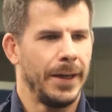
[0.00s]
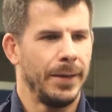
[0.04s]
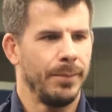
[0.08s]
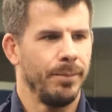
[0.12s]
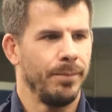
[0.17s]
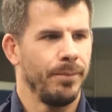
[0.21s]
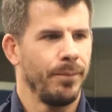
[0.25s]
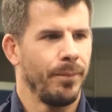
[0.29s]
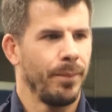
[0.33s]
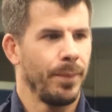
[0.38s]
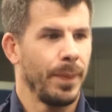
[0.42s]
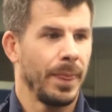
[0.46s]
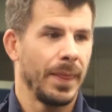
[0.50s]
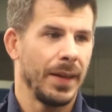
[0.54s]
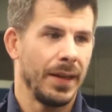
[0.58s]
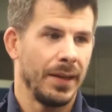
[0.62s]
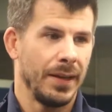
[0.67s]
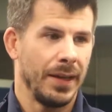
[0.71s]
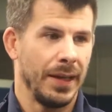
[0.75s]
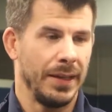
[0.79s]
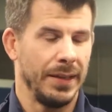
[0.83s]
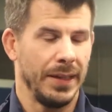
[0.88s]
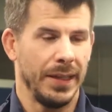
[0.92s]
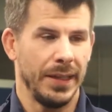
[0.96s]
Um,
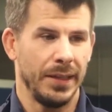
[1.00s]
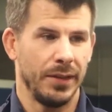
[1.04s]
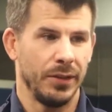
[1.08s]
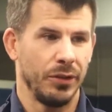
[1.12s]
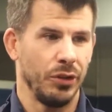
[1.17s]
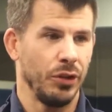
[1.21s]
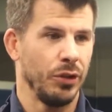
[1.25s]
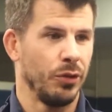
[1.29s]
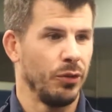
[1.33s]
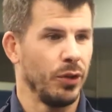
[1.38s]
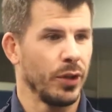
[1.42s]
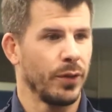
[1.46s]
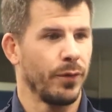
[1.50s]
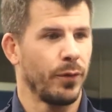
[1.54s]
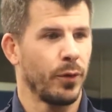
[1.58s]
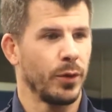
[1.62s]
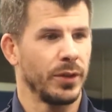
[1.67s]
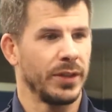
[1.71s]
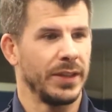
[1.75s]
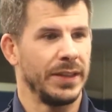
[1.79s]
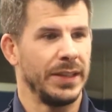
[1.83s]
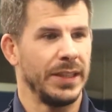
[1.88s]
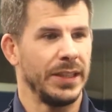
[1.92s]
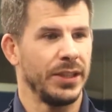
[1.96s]
and then you know, looking
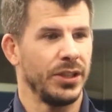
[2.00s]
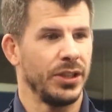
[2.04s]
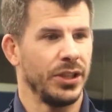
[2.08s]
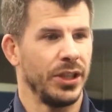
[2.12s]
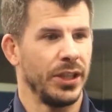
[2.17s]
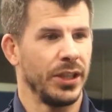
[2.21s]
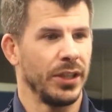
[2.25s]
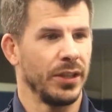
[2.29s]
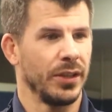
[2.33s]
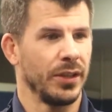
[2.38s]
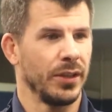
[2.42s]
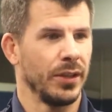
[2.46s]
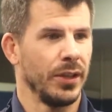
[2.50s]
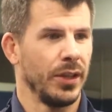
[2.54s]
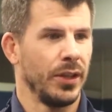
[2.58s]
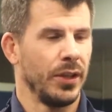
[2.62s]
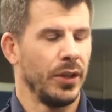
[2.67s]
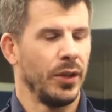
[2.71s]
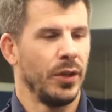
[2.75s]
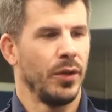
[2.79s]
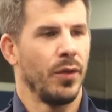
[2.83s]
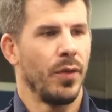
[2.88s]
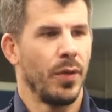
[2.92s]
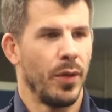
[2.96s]
forward to this year,
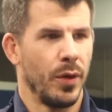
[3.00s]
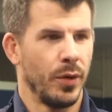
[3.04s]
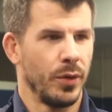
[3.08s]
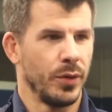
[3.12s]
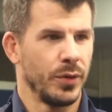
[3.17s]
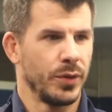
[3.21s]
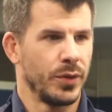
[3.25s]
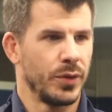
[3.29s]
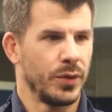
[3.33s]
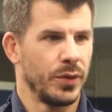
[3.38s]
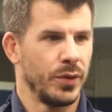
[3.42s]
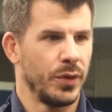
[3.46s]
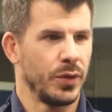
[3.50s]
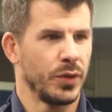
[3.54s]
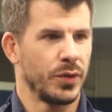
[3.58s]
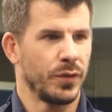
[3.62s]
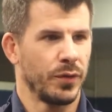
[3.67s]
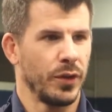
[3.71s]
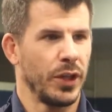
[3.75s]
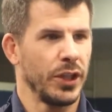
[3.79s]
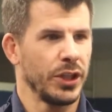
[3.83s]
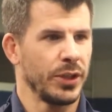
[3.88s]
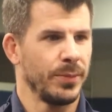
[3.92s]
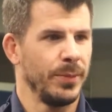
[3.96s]
those those
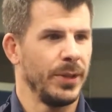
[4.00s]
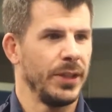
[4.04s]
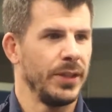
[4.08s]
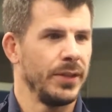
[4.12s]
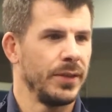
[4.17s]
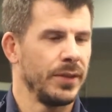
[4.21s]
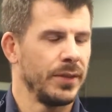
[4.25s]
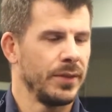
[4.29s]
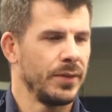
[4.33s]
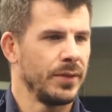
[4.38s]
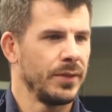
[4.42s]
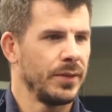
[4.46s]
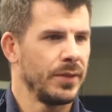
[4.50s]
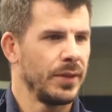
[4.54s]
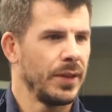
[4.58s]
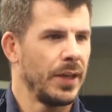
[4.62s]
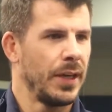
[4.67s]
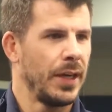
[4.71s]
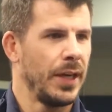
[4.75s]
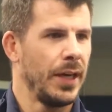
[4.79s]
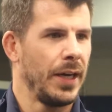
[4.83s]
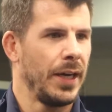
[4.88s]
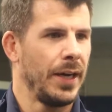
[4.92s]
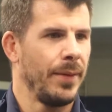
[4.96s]
freshmen
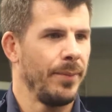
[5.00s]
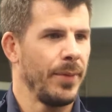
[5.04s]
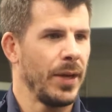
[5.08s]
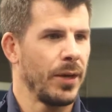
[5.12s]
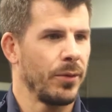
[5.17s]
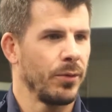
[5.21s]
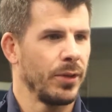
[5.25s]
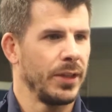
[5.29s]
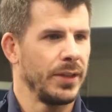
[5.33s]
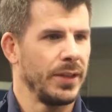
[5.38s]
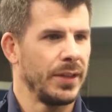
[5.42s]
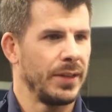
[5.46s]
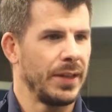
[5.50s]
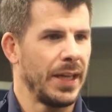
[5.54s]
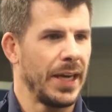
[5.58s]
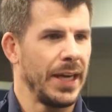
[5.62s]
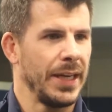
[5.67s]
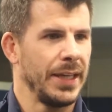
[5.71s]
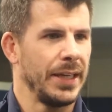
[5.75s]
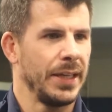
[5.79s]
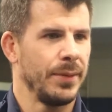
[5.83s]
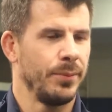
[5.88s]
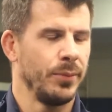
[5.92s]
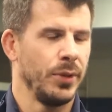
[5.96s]
um, that were in the
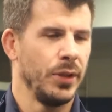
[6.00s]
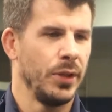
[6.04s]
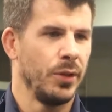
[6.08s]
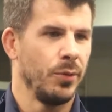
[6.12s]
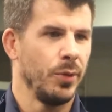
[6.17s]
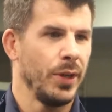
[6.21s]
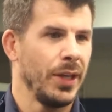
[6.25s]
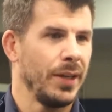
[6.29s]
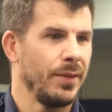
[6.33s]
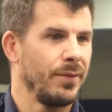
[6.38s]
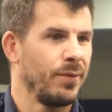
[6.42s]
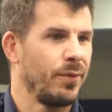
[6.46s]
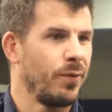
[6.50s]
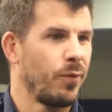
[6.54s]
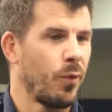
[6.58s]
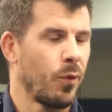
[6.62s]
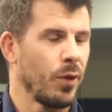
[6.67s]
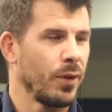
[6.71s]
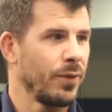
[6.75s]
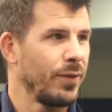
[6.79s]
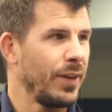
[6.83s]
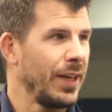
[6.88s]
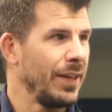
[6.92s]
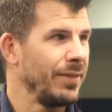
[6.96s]
lineup. You know, we had
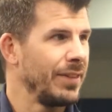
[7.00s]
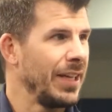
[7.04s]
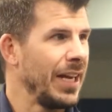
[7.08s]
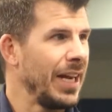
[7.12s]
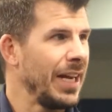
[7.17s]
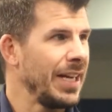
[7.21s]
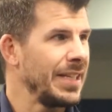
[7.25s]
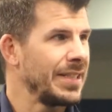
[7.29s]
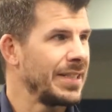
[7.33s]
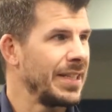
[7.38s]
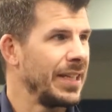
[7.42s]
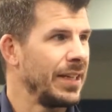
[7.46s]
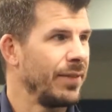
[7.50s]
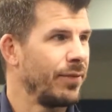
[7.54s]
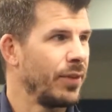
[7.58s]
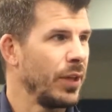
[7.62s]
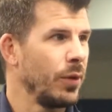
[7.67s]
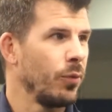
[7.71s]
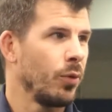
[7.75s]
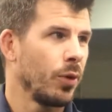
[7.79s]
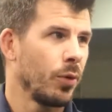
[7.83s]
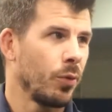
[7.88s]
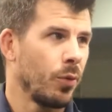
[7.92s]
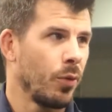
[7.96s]
four or five guys that if
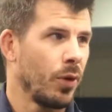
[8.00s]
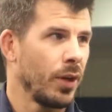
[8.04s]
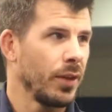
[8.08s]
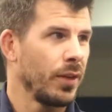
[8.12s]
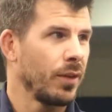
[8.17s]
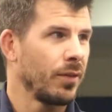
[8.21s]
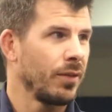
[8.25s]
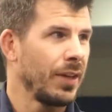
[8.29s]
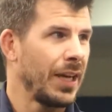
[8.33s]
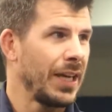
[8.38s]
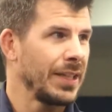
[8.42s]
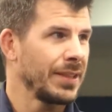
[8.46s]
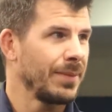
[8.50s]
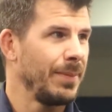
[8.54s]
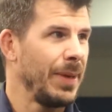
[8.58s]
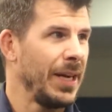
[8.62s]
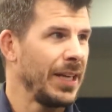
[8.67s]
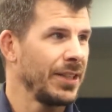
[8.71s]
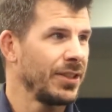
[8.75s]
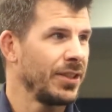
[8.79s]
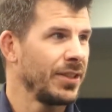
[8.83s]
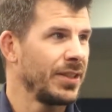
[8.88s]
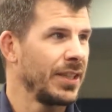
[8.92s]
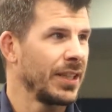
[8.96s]
they mm-hmm. would have won their last
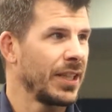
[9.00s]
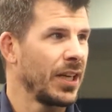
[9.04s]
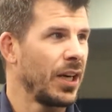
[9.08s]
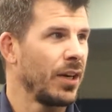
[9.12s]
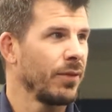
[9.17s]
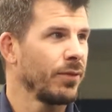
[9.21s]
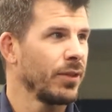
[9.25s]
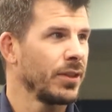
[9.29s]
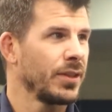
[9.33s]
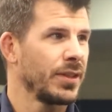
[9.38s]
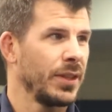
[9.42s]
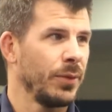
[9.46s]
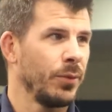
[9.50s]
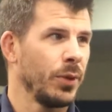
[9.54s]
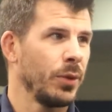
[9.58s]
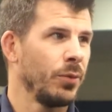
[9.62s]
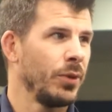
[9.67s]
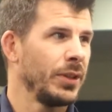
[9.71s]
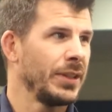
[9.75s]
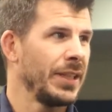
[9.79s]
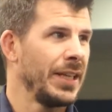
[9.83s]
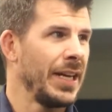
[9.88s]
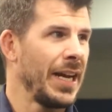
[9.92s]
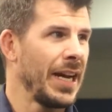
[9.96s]
matches at conference, they would
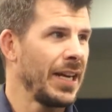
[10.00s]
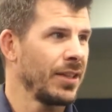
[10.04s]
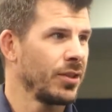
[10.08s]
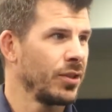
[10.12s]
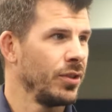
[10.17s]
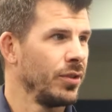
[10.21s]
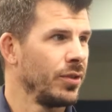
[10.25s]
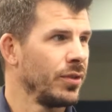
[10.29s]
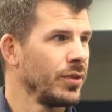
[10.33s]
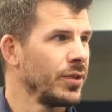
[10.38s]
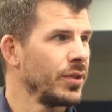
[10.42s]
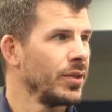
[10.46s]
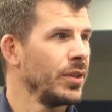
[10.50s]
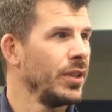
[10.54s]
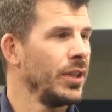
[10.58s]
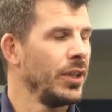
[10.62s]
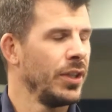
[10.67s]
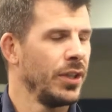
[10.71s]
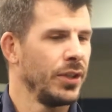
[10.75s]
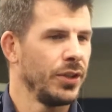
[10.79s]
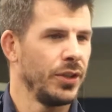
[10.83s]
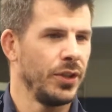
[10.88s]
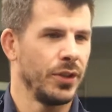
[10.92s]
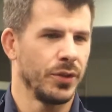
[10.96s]
have went to nationals.
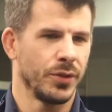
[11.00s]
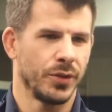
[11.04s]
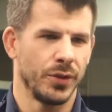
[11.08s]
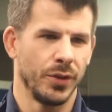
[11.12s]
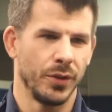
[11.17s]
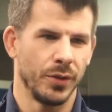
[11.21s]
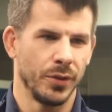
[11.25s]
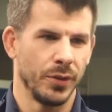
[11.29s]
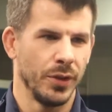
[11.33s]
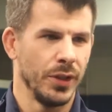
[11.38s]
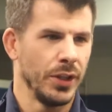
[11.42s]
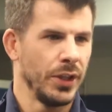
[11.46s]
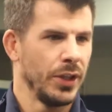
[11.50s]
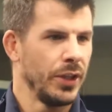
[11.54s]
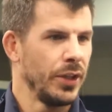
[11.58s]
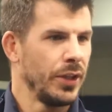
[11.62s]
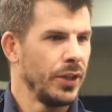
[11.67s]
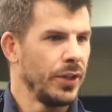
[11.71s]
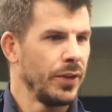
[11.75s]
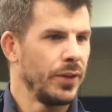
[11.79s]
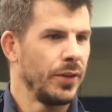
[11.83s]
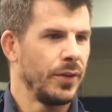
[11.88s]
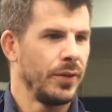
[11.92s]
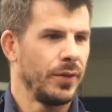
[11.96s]
Yeah, yeah. You know, so
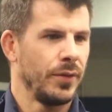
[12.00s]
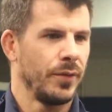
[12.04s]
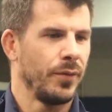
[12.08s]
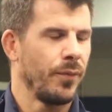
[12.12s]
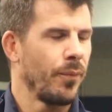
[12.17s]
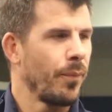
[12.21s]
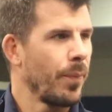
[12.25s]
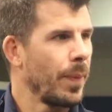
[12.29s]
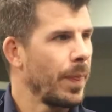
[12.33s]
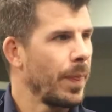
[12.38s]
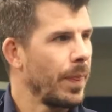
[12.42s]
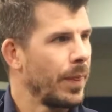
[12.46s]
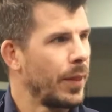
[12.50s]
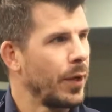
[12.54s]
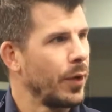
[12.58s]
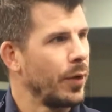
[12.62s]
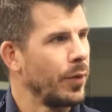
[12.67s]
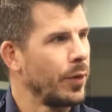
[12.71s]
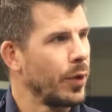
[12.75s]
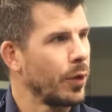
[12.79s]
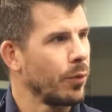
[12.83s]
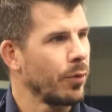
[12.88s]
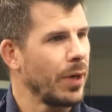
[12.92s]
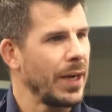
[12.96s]
our guys are right there. Yeah.
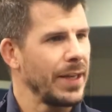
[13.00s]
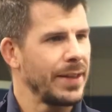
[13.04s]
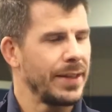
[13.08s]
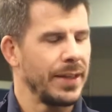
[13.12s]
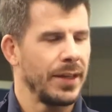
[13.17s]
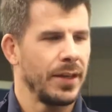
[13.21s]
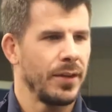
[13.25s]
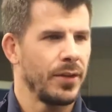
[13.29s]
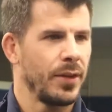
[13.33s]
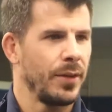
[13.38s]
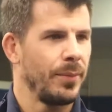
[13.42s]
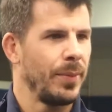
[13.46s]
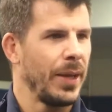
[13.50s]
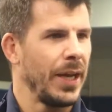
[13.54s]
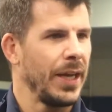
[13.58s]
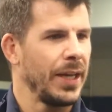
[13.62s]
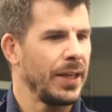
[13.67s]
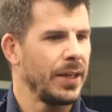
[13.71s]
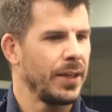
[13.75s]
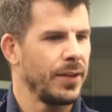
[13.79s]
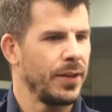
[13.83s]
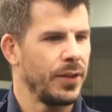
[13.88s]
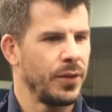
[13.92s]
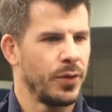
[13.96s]
They're they're right there. They're
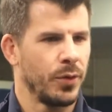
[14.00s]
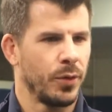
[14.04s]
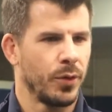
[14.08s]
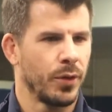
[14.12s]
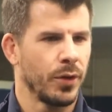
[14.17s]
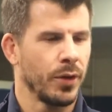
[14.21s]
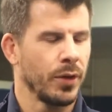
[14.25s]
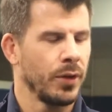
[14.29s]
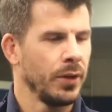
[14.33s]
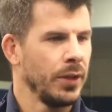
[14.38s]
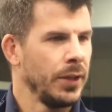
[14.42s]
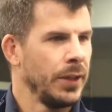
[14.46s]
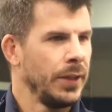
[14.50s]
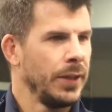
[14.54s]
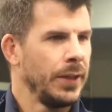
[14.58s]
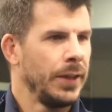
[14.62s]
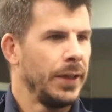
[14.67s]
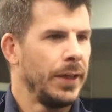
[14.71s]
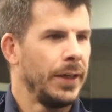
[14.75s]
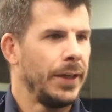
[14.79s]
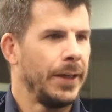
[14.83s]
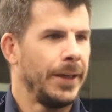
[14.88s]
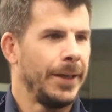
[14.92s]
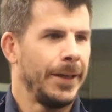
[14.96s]
banging on the door.
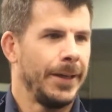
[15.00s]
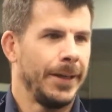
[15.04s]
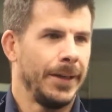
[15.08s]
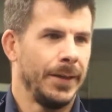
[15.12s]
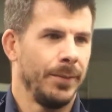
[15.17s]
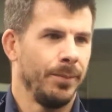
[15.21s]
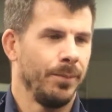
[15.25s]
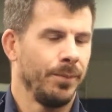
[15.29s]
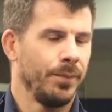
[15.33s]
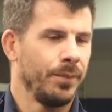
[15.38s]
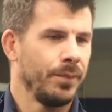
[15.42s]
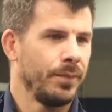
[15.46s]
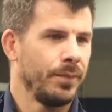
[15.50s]
Um,